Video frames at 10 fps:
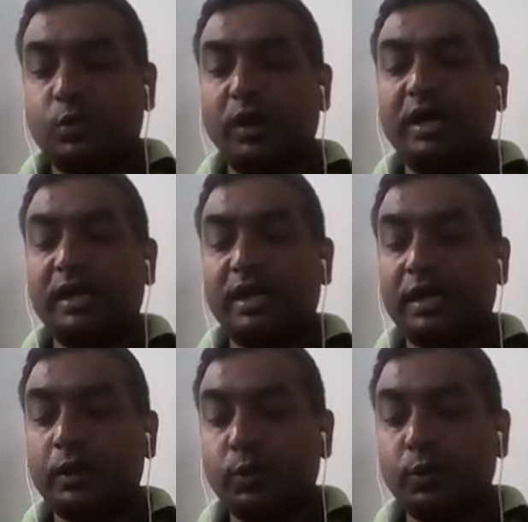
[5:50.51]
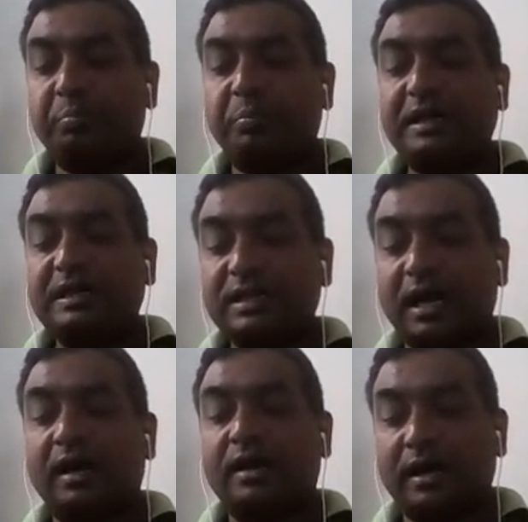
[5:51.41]
where equipments
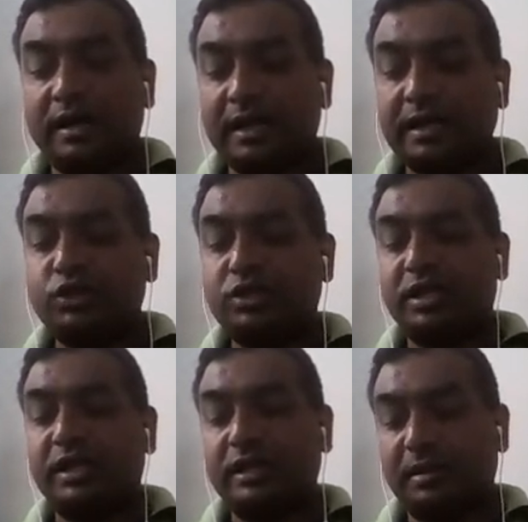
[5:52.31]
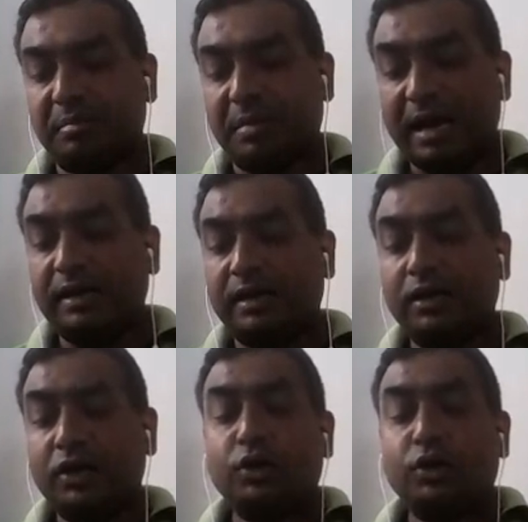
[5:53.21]
are arranged in a manner